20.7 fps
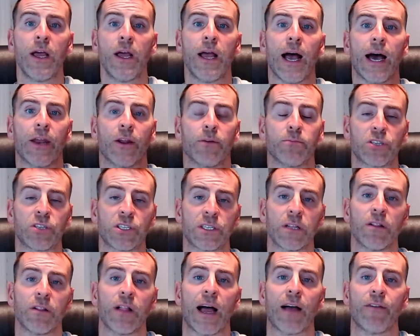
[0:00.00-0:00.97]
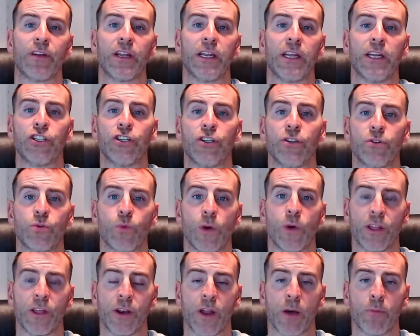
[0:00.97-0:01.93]
and I'm still having issues with
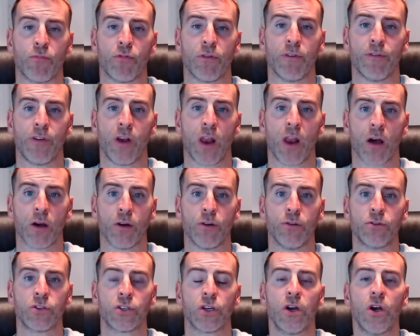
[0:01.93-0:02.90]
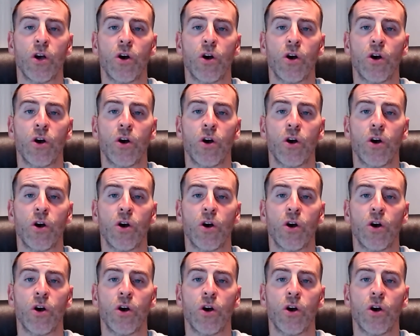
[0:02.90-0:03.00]
a number of lows,